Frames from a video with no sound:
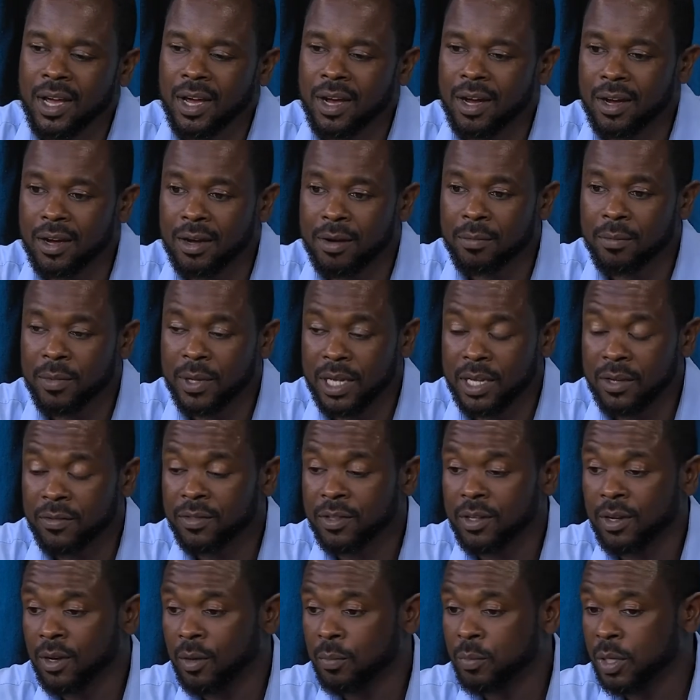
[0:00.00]
Um, if
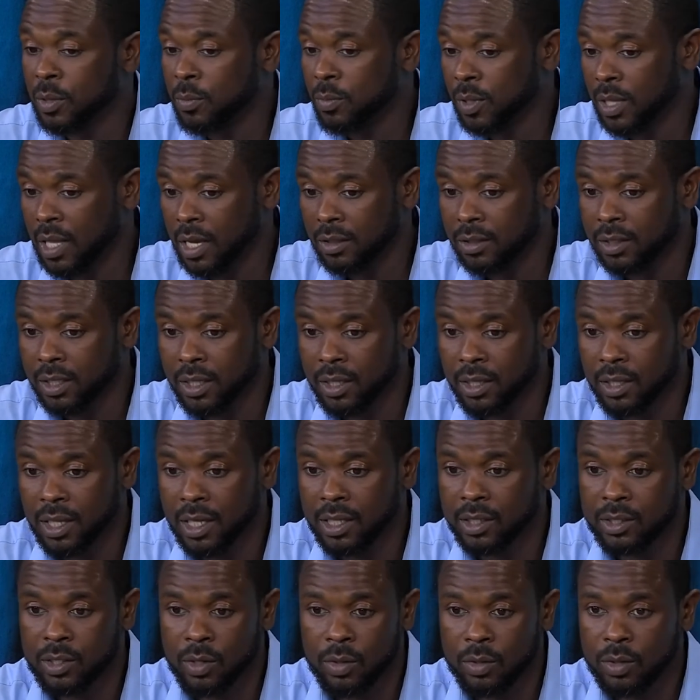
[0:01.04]
there are people out there
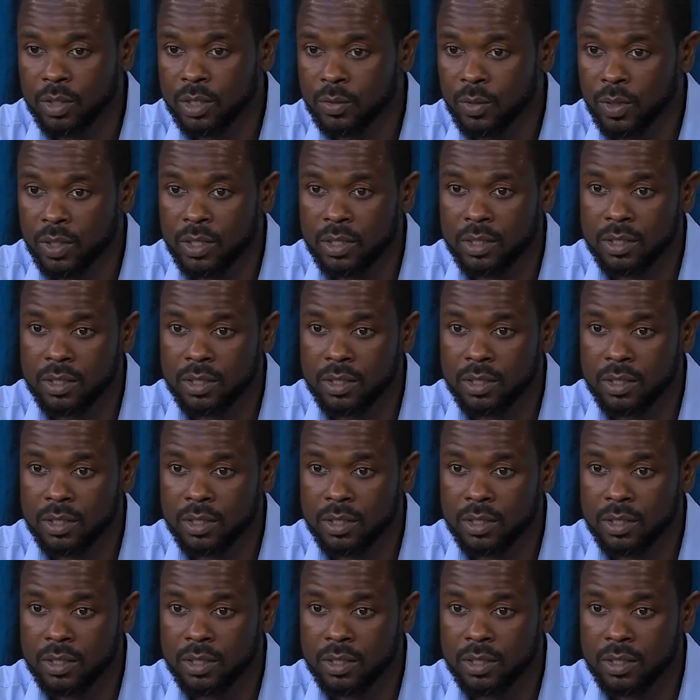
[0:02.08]
like donors, whether